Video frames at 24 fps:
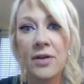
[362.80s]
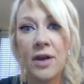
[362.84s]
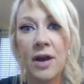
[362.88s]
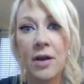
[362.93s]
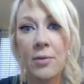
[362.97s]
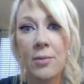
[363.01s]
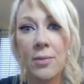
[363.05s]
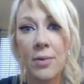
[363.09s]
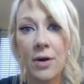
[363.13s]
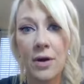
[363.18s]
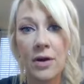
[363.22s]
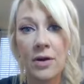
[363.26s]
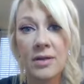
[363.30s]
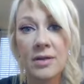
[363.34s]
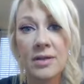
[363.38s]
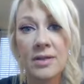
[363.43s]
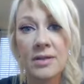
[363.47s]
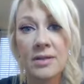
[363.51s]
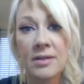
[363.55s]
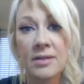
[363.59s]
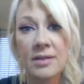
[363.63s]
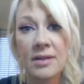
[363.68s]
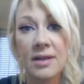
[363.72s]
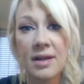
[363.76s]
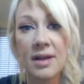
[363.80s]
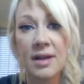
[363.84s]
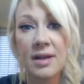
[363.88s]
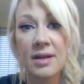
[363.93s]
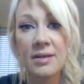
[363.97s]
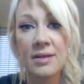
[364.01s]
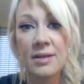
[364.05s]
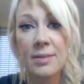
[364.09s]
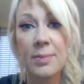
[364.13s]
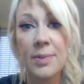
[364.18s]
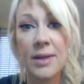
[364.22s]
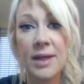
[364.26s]
that works
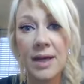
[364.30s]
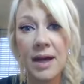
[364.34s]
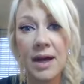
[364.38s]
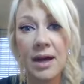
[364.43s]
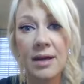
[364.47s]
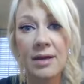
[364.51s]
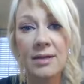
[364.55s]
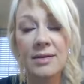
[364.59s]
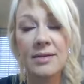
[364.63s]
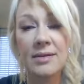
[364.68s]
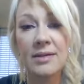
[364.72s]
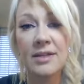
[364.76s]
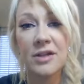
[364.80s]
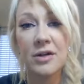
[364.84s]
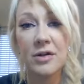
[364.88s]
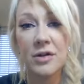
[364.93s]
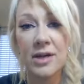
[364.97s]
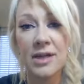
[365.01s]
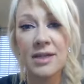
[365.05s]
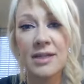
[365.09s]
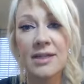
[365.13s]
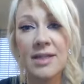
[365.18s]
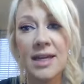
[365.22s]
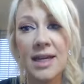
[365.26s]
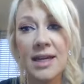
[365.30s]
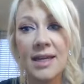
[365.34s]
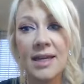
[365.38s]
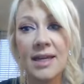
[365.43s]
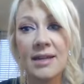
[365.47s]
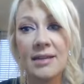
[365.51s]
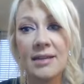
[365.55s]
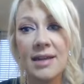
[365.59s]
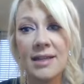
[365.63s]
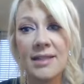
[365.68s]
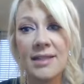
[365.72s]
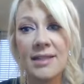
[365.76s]
is because you're
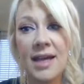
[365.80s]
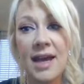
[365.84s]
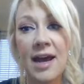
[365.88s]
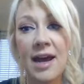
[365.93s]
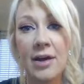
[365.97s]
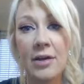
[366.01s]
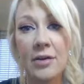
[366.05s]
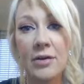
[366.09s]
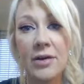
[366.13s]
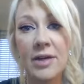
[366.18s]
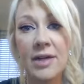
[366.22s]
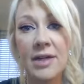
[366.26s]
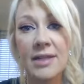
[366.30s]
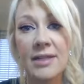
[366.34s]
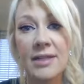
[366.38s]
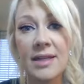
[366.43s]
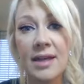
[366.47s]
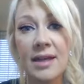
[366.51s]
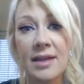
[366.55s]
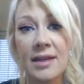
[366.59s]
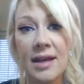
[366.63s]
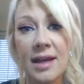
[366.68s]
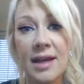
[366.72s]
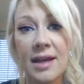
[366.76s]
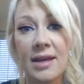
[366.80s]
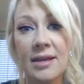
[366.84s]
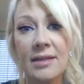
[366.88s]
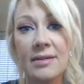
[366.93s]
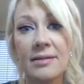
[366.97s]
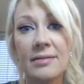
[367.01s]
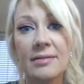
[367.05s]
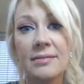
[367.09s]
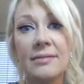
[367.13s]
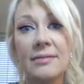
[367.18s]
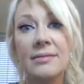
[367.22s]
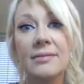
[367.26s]
intaking less calories
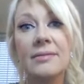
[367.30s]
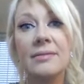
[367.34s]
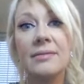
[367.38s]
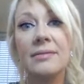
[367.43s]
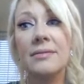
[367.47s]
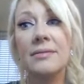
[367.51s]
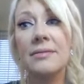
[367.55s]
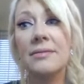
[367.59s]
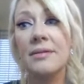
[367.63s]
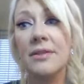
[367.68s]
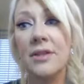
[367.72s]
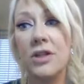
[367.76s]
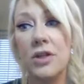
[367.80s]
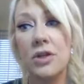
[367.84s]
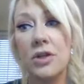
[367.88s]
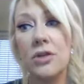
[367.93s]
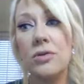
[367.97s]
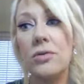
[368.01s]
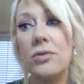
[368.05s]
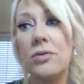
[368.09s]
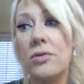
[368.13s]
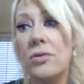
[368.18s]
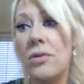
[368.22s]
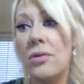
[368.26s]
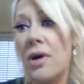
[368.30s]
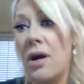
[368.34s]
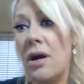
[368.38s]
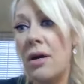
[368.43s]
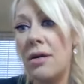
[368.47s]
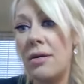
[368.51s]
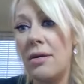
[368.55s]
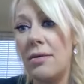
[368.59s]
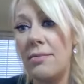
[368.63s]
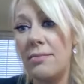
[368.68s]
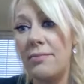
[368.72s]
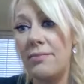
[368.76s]
than you
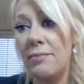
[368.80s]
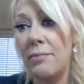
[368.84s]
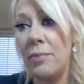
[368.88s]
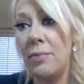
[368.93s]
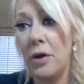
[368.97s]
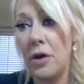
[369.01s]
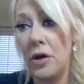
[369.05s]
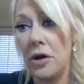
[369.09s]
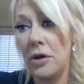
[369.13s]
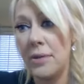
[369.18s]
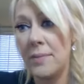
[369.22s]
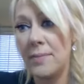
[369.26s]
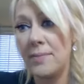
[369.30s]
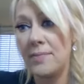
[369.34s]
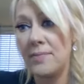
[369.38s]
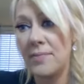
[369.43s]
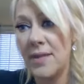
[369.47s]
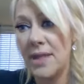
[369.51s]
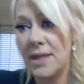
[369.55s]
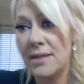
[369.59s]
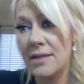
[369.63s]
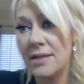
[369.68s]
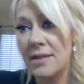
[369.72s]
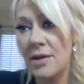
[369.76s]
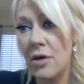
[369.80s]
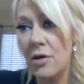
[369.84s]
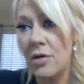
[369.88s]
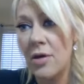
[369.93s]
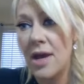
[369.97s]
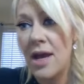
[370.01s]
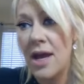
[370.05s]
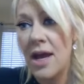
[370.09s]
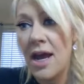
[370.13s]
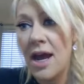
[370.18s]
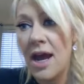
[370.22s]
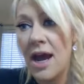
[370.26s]
burn. So
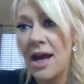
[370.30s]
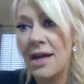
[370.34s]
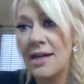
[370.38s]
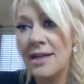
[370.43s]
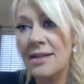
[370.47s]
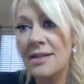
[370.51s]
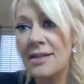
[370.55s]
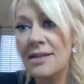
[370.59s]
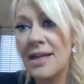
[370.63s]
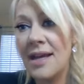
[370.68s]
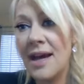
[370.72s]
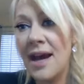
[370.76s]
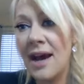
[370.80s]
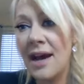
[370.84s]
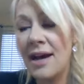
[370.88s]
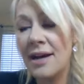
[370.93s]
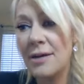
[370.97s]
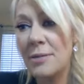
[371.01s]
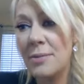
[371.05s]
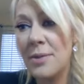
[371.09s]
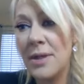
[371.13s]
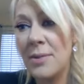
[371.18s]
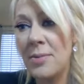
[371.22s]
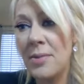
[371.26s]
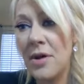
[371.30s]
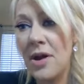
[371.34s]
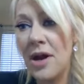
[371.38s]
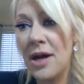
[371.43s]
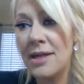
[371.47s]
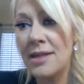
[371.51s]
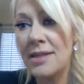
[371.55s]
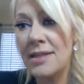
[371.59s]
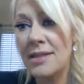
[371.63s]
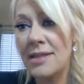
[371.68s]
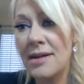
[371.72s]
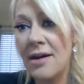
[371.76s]
I didn't say hi to people.
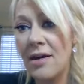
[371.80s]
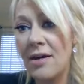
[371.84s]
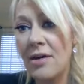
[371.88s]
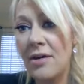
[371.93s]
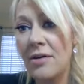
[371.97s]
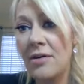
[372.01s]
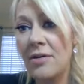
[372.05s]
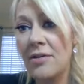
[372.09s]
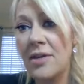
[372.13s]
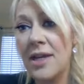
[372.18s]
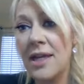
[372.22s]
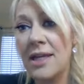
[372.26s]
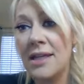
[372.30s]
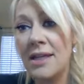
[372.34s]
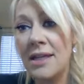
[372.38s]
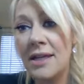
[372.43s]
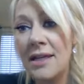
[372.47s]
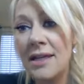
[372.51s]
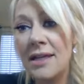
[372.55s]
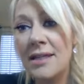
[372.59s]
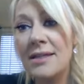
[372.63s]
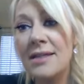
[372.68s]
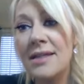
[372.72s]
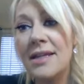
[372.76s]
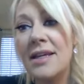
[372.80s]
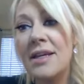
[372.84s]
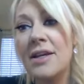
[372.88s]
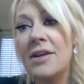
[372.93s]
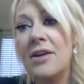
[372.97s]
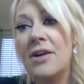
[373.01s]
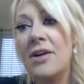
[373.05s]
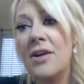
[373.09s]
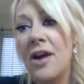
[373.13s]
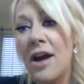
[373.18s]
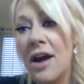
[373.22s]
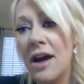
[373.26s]
I saw that Nikki's
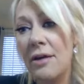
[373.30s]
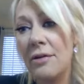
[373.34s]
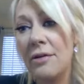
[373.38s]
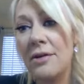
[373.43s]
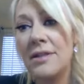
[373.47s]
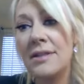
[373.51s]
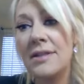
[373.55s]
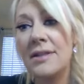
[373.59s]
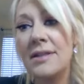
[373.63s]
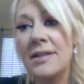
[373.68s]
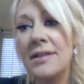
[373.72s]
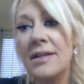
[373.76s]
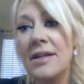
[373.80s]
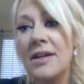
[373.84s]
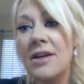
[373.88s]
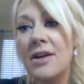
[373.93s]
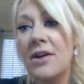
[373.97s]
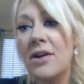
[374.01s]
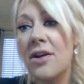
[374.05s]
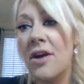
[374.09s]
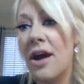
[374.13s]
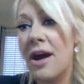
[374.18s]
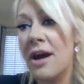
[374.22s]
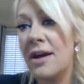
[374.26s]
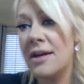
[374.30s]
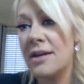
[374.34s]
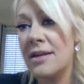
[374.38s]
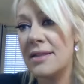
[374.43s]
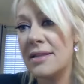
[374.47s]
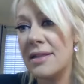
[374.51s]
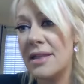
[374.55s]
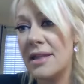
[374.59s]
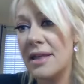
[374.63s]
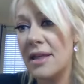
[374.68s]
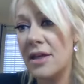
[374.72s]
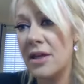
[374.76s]
here, Iris is here,
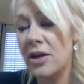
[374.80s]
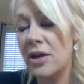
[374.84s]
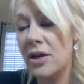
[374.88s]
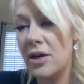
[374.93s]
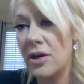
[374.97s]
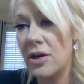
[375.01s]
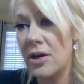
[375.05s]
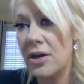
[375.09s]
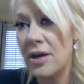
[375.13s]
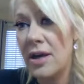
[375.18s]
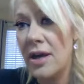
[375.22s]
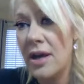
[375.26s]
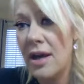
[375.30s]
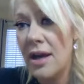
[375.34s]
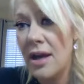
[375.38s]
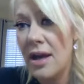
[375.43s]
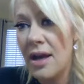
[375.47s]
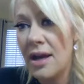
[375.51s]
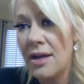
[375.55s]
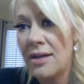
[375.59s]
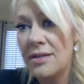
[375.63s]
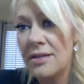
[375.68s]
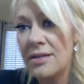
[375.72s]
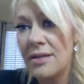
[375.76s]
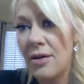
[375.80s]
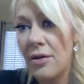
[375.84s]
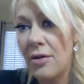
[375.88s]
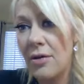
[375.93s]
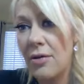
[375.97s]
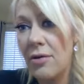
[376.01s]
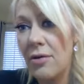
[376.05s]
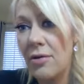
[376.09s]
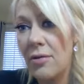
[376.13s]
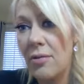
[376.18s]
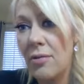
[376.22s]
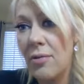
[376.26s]
Ina's here.
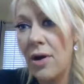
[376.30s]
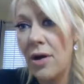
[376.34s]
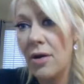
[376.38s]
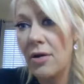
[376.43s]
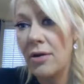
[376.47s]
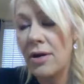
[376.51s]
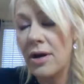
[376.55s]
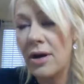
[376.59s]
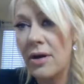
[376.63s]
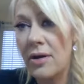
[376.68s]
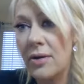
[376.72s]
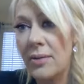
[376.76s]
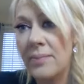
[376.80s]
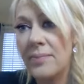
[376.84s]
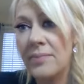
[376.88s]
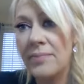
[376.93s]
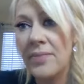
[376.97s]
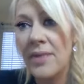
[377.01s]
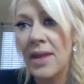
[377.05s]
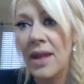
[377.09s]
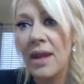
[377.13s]
So welcome.